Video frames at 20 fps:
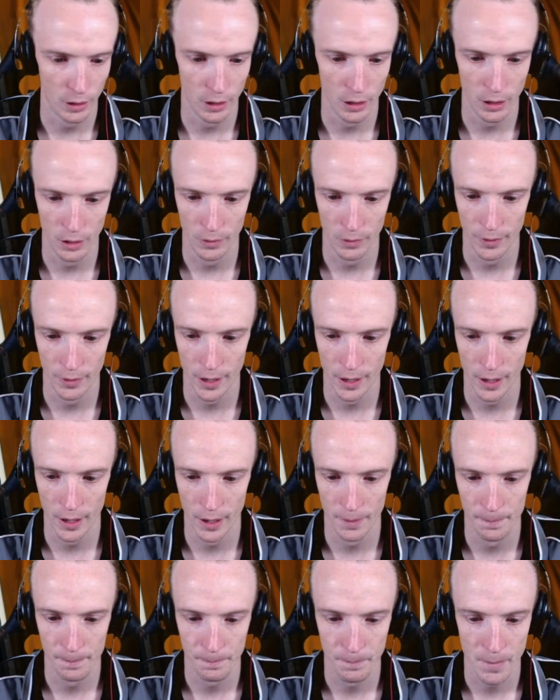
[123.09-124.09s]
of
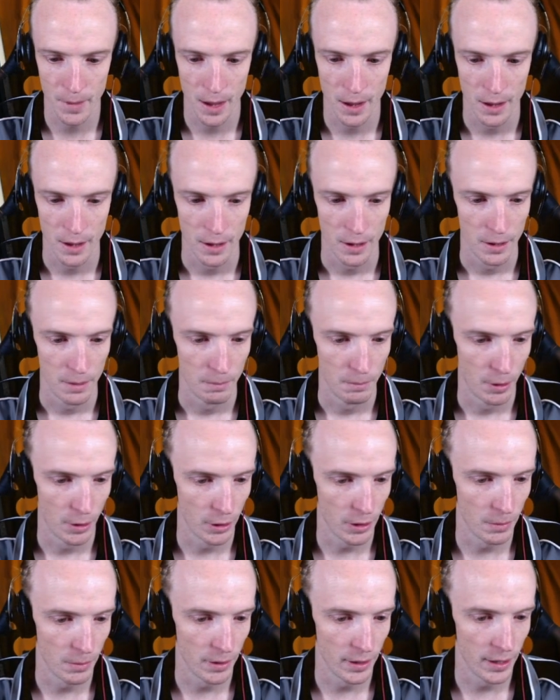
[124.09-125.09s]

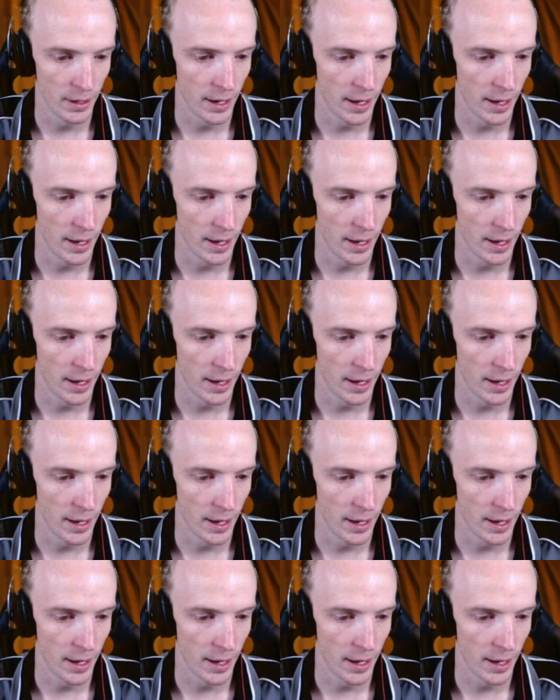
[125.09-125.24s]
Pokemon in